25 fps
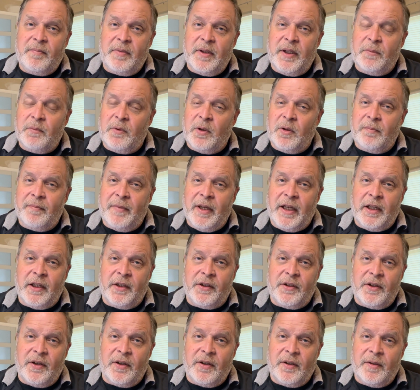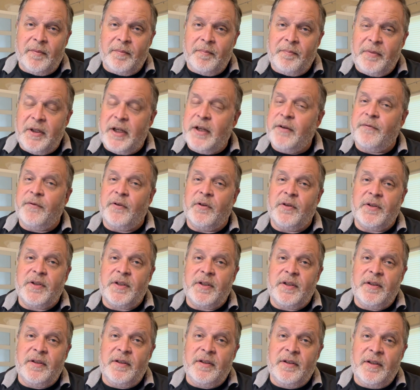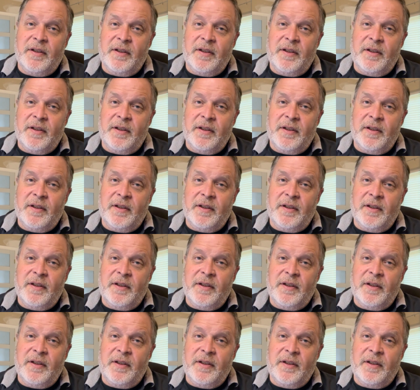but it won't make a darn difference